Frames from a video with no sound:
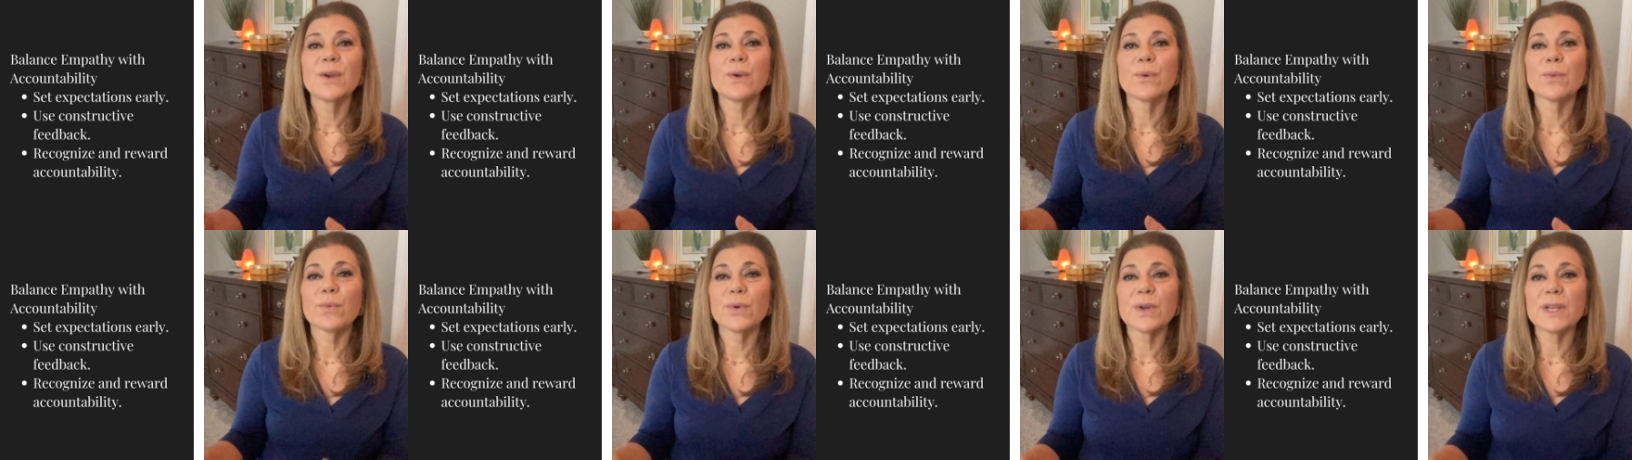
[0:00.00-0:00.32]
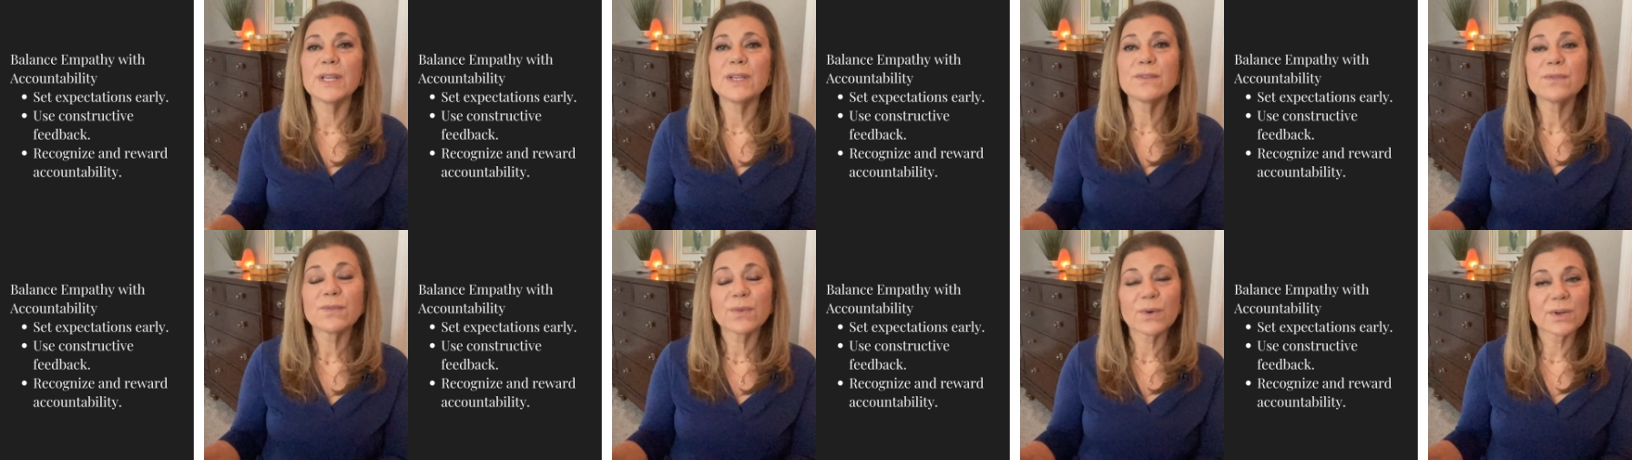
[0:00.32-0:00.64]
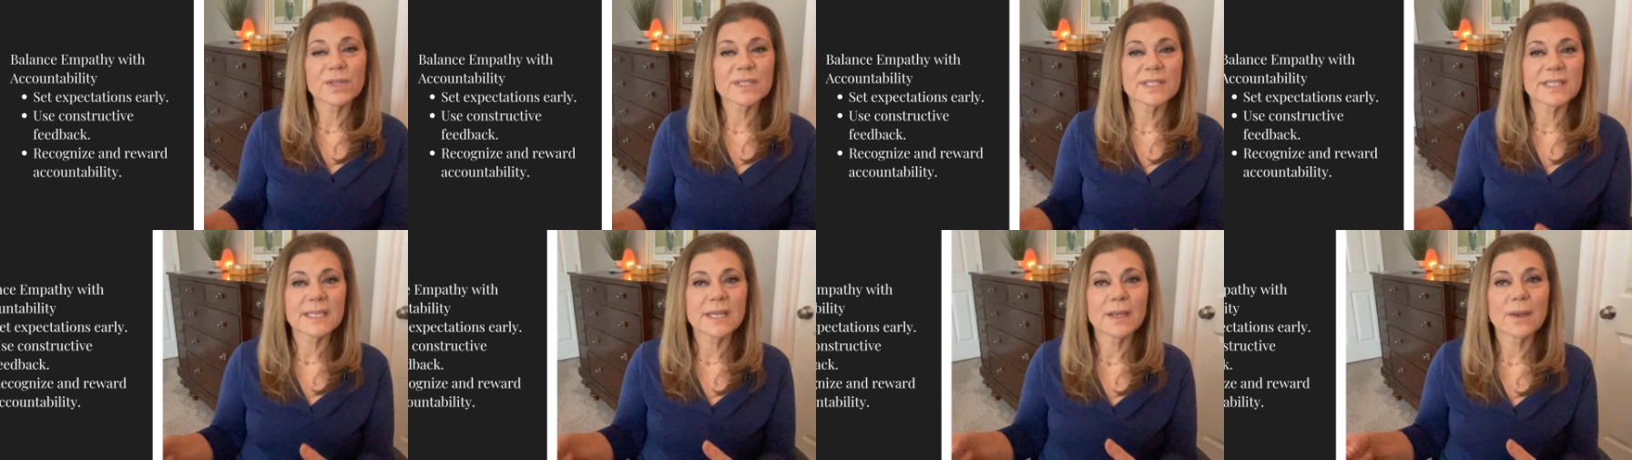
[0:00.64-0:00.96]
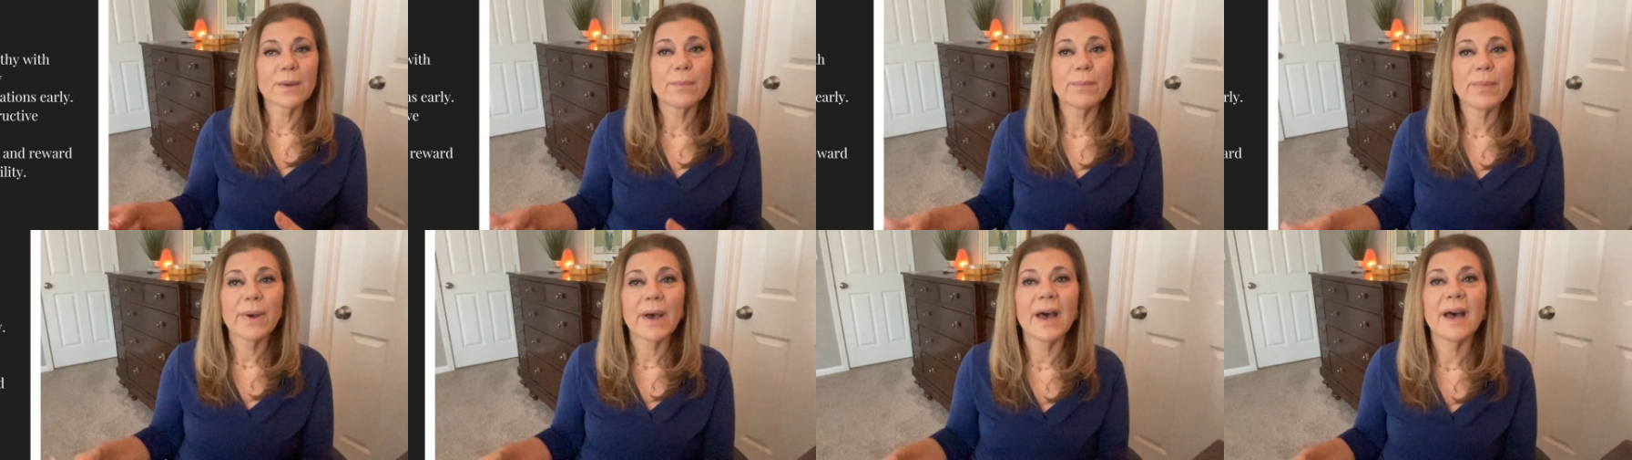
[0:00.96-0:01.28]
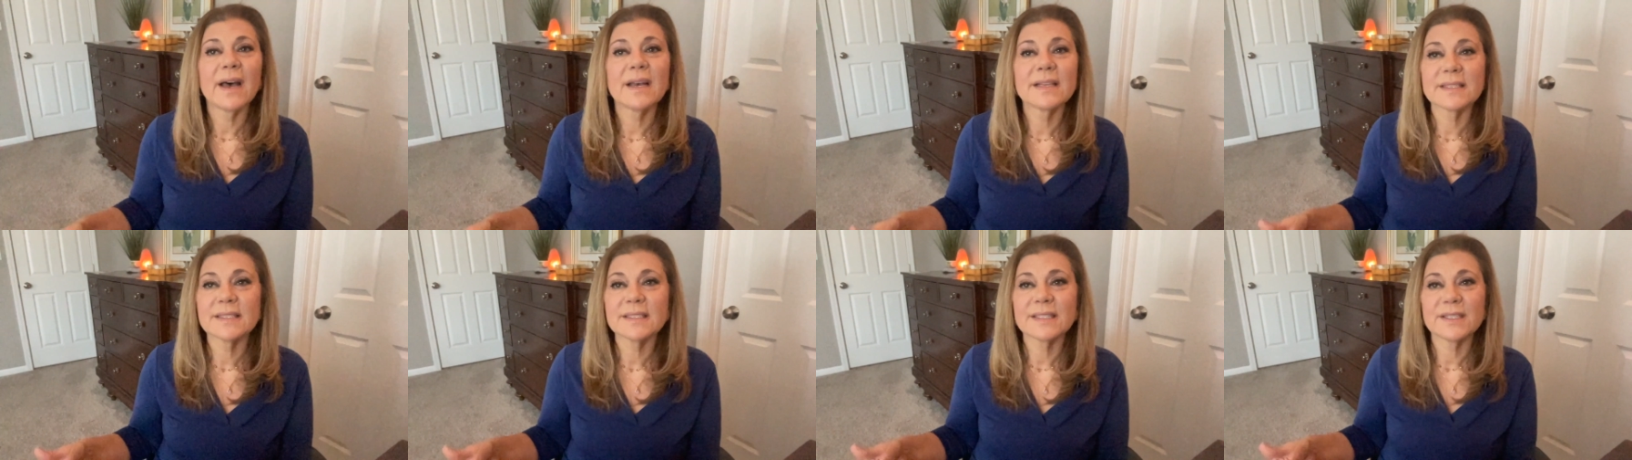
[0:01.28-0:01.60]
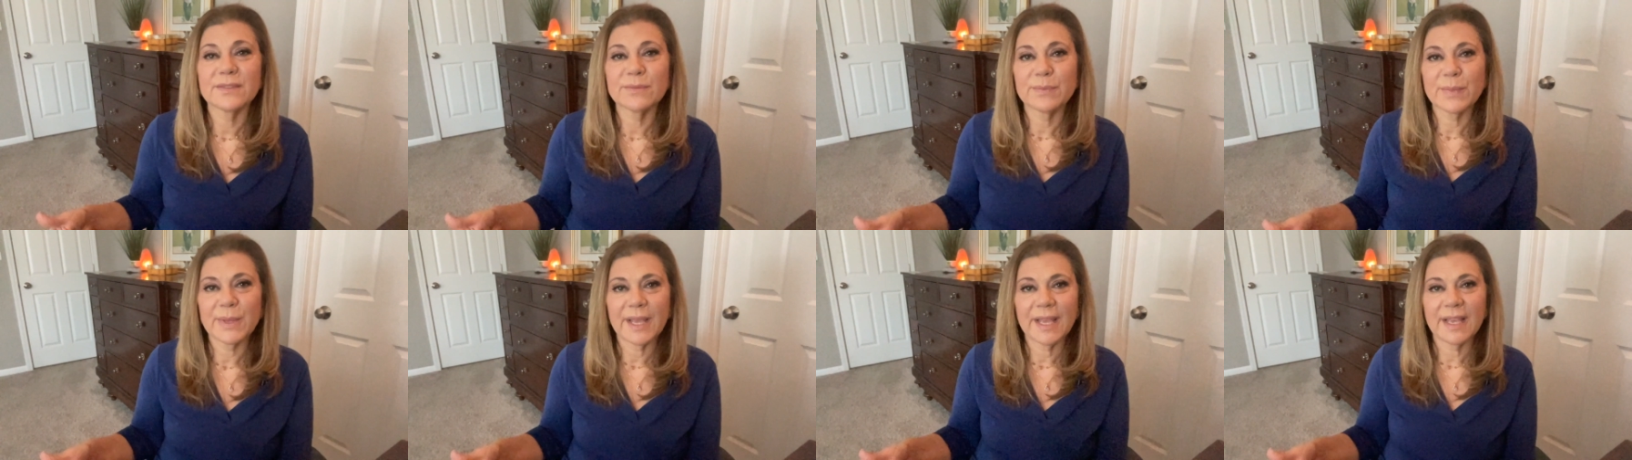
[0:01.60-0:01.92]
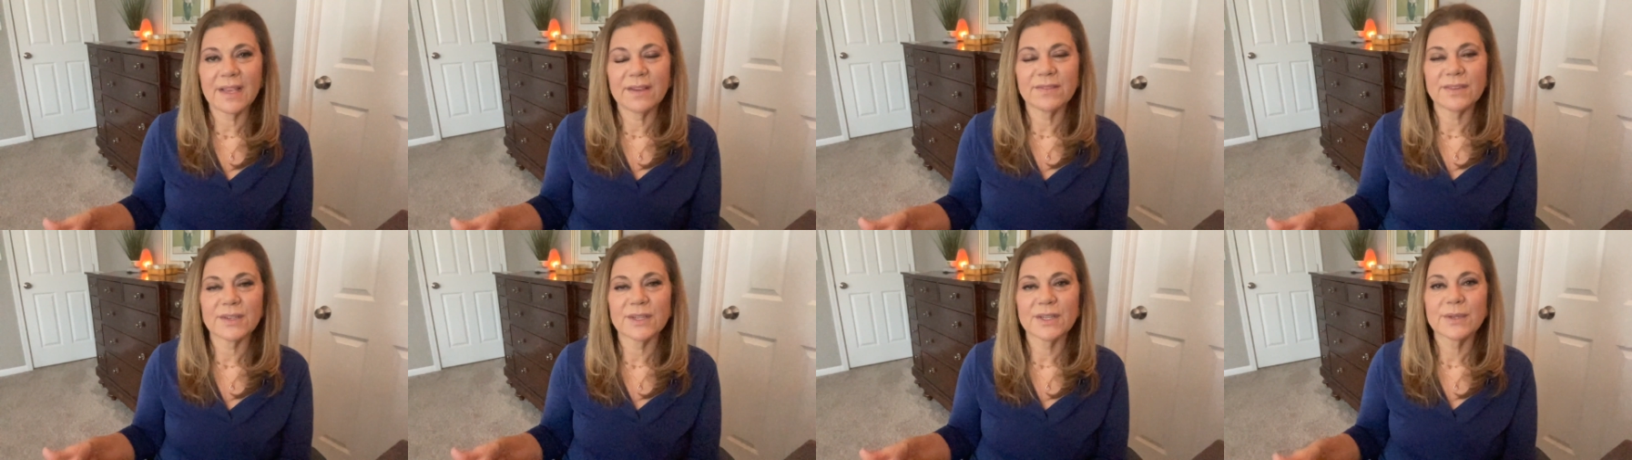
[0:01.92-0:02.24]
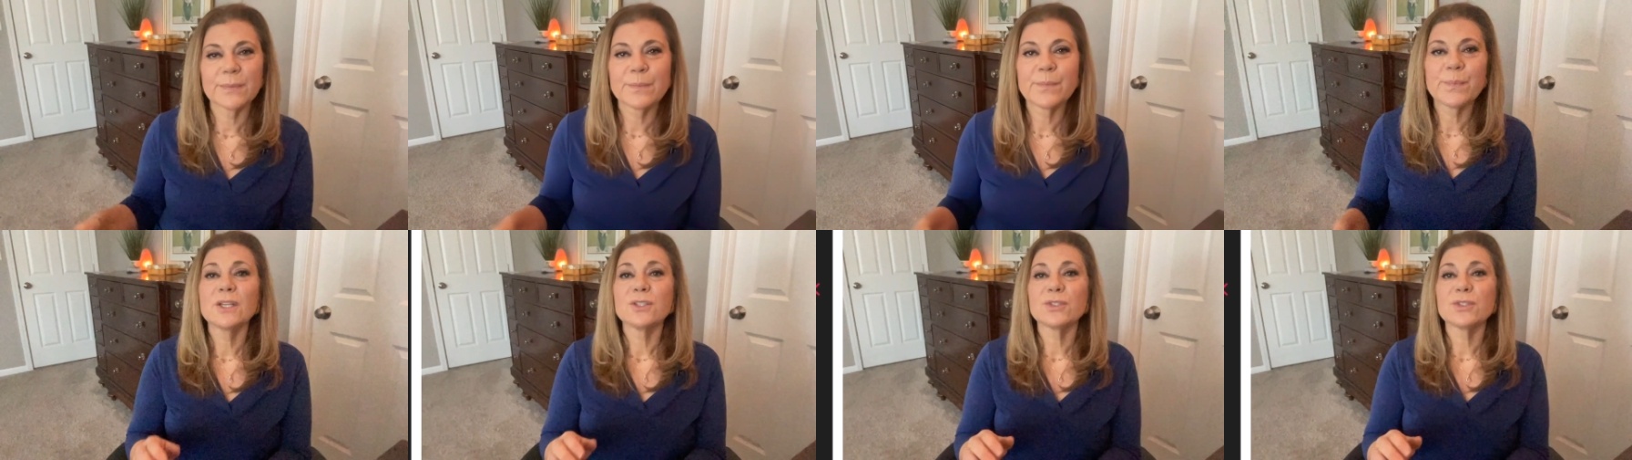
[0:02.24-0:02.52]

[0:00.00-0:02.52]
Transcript: reinforcing positive behavior.